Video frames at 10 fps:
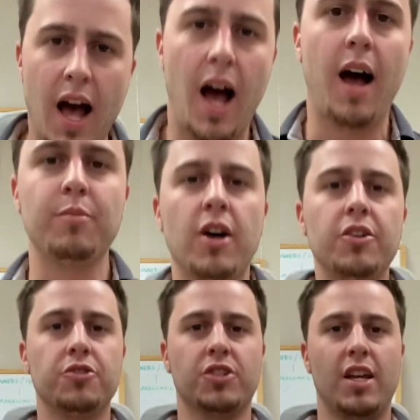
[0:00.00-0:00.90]
I'm to
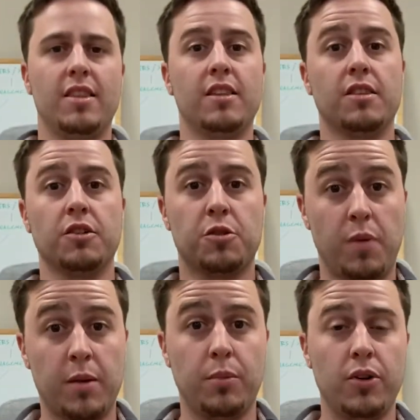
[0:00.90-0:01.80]
understand that the
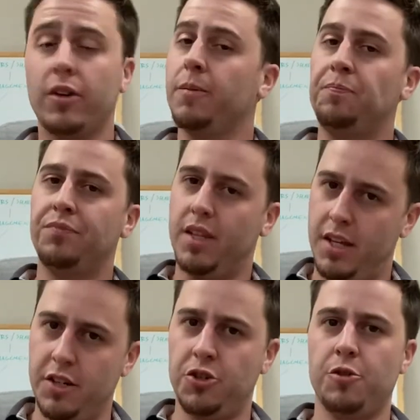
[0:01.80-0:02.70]
spec book,
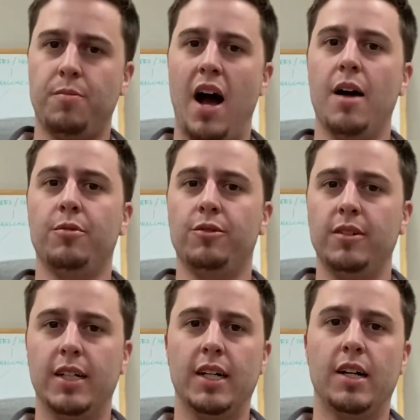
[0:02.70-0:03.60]
it is your Bible.
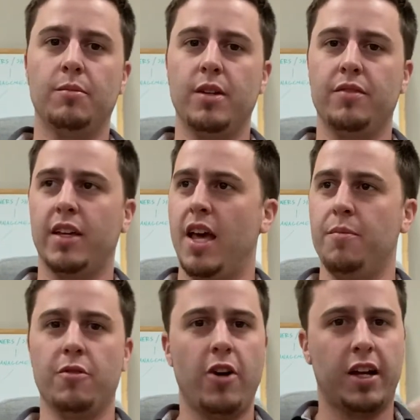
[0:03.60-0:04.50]
If it can't
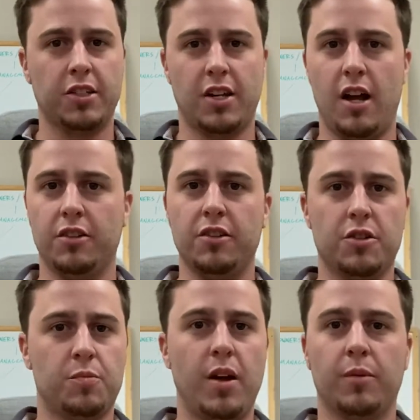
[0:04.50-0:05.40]
be reconciled in the
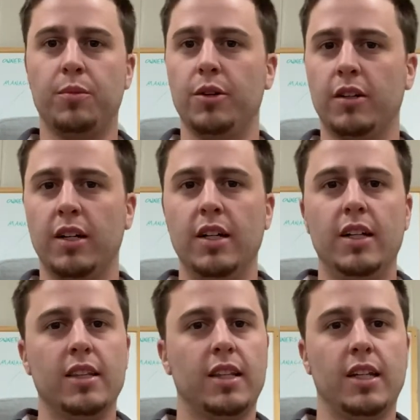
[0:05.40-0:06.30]
spec book,
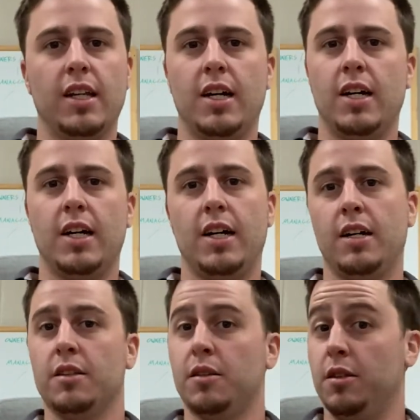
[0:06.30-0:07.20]
then
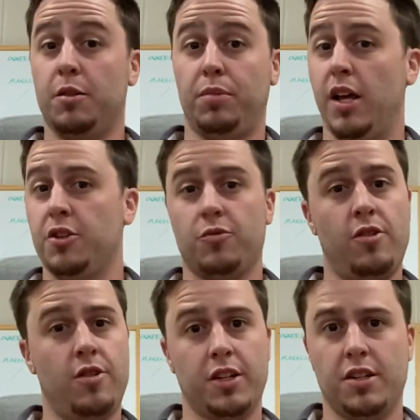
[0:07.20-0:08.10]
the plans are
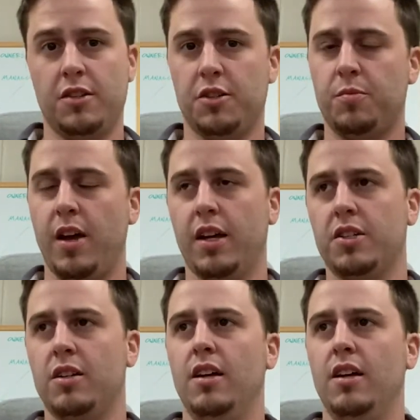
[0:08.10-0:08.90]
wrong. It's in the specs.